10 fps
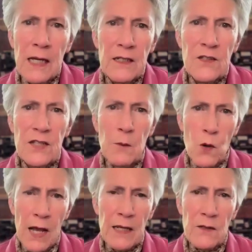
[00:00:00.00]
in some
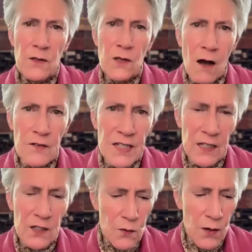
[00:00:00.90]
ways of
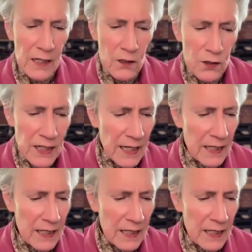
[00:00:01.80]
sixth ray energy.